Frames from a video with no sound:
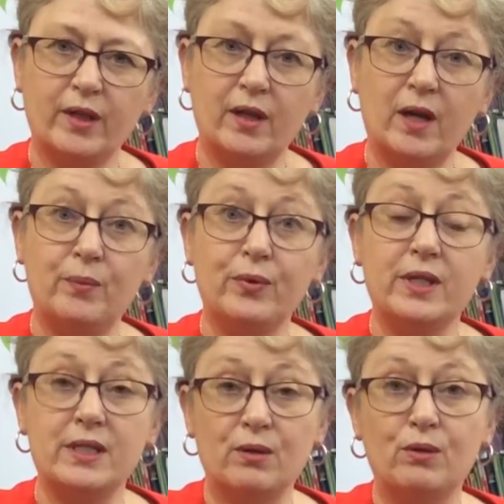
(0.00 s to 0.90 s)

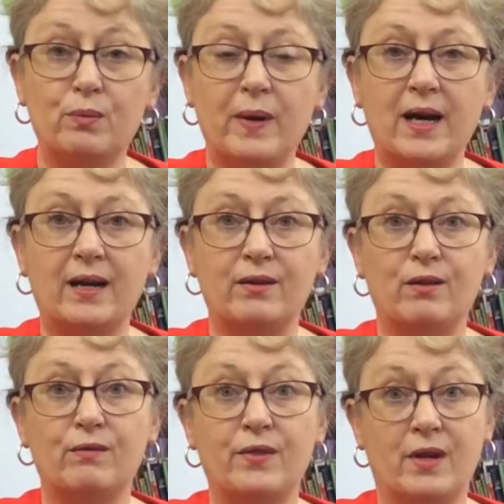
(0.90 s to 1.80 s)
libraries are all part
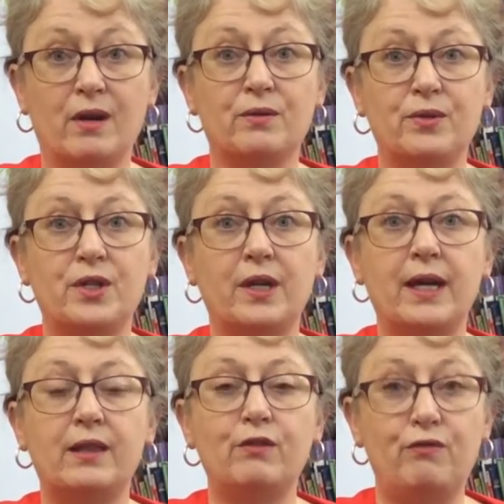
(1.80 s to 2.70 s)
of the culture
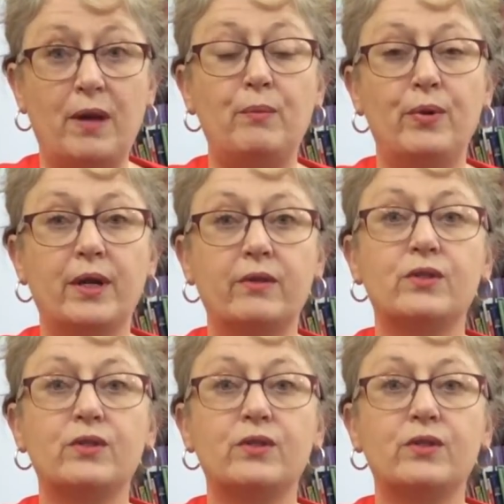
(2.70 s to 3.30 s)
and the fabric,